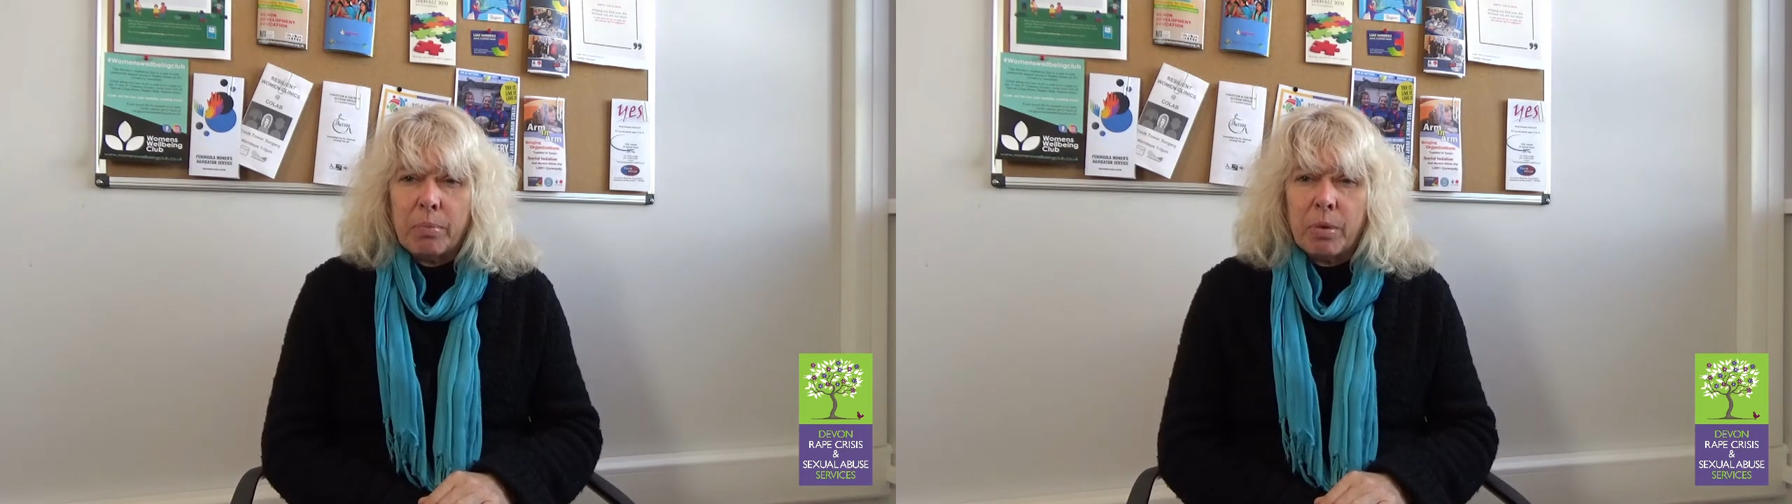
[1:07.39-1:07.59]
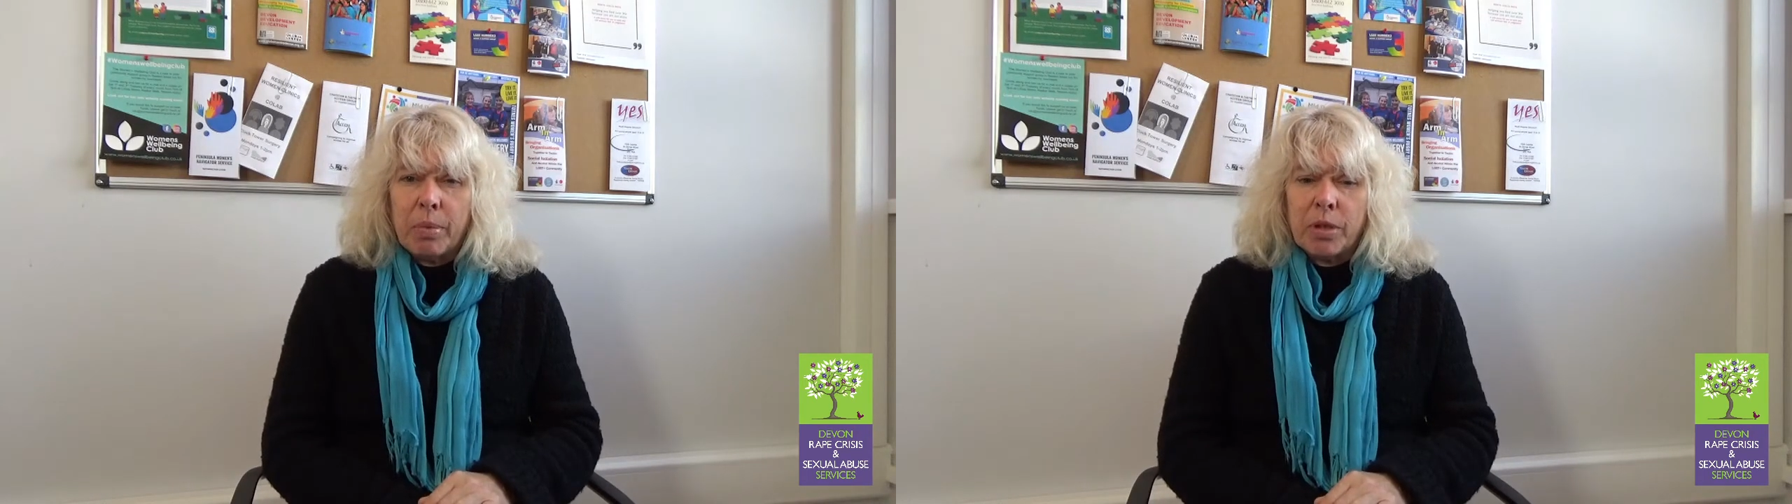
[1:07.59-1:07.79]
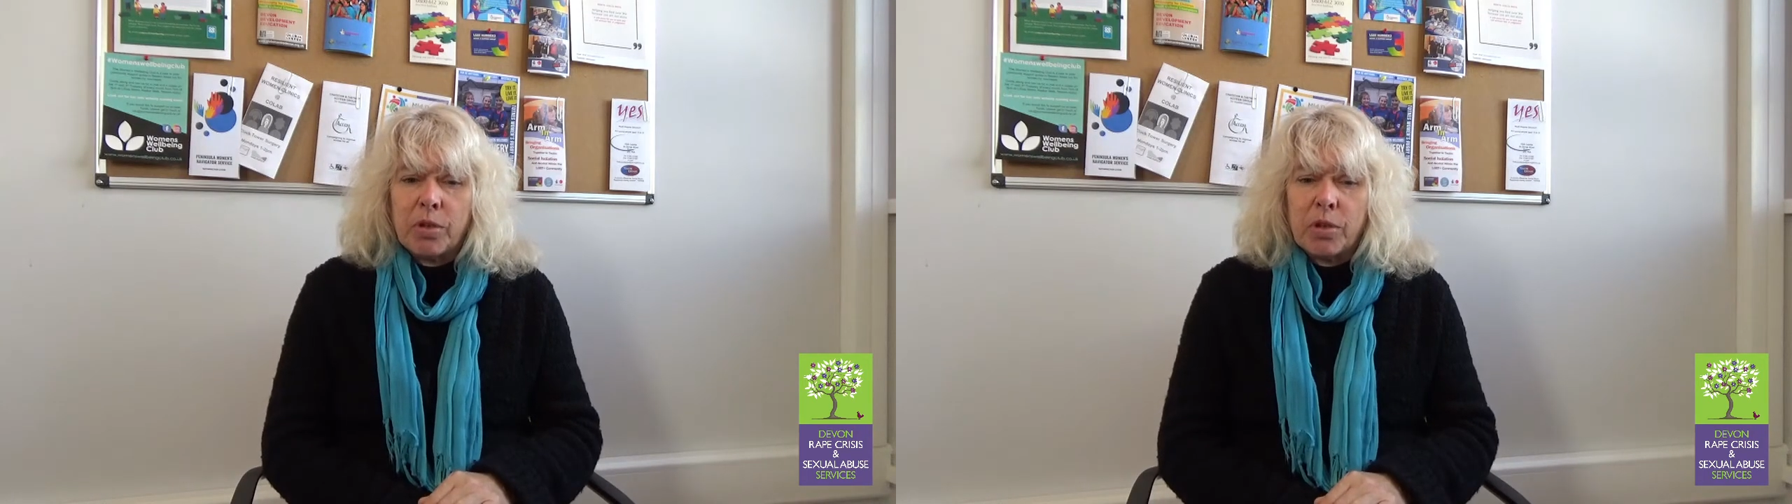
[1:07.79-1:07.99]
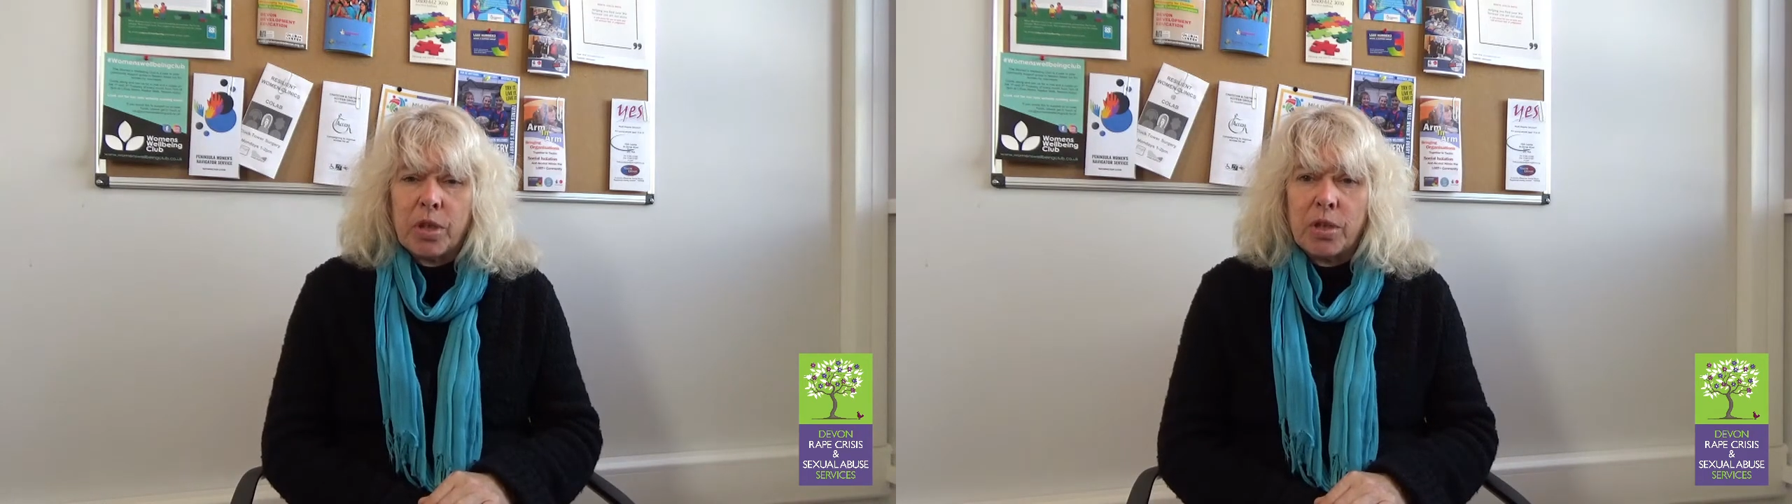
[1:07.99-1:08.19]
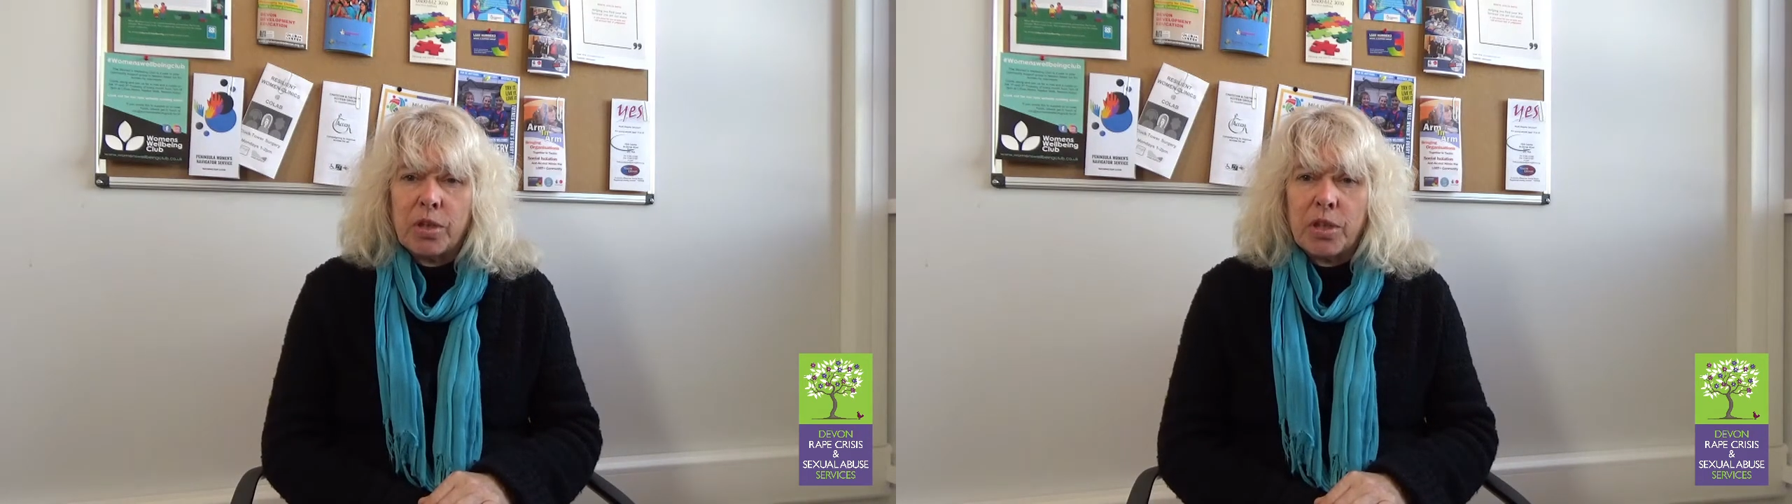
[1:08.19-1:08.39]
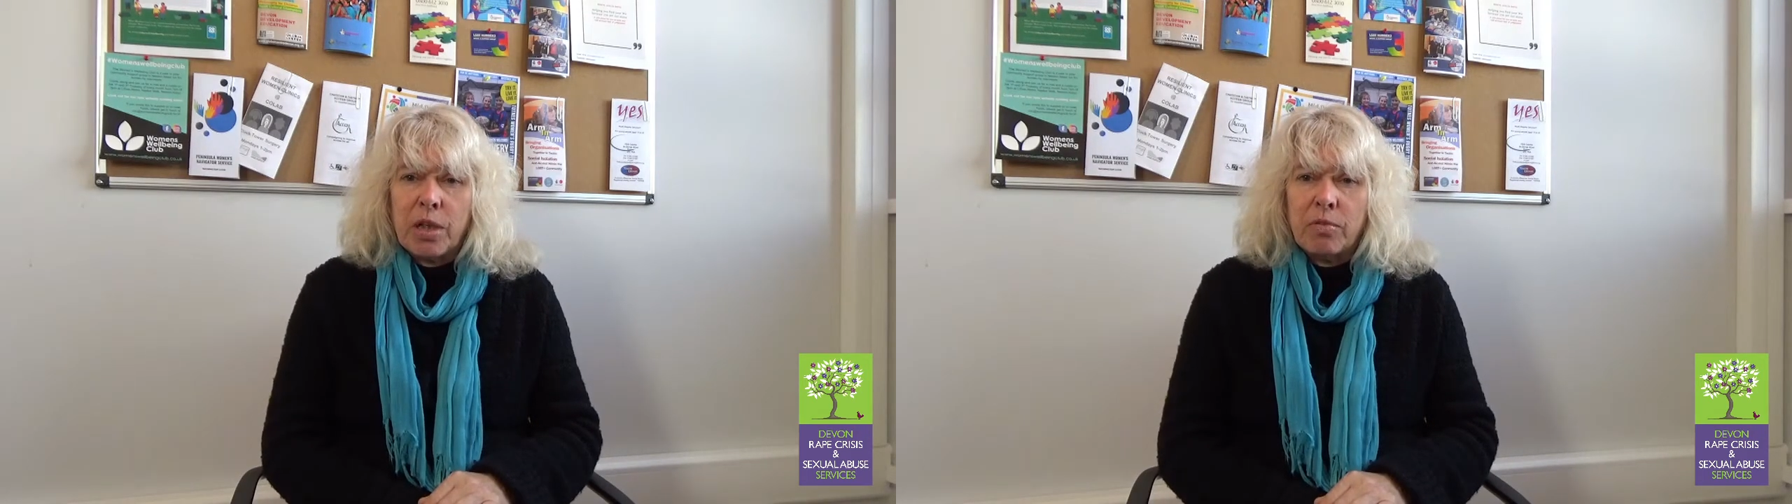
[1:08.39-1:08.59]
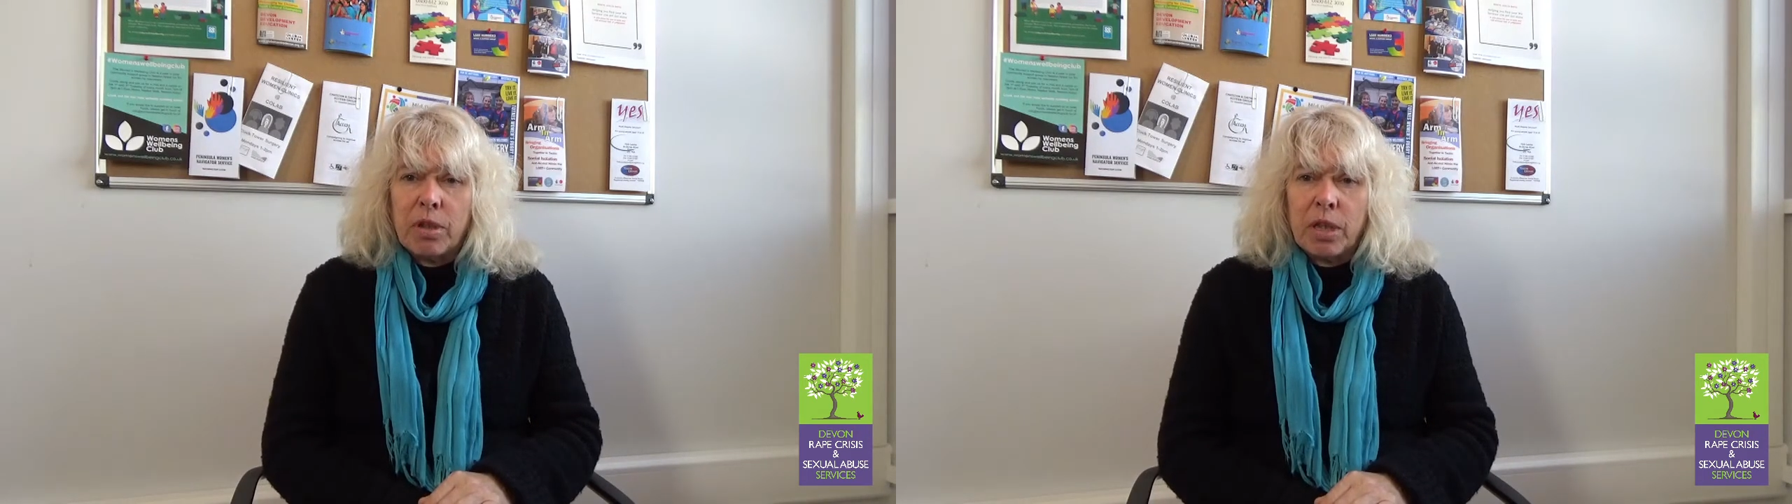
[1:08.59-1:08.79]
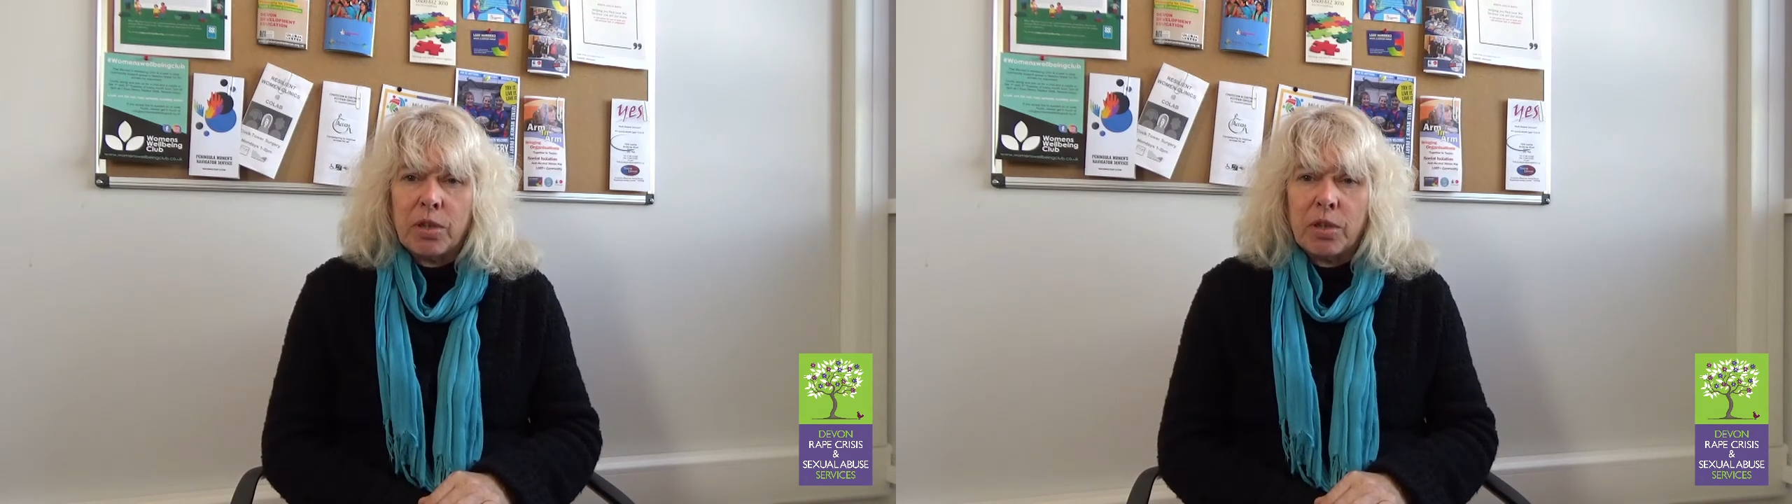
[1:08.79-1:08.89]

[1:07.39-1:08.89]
by society generally.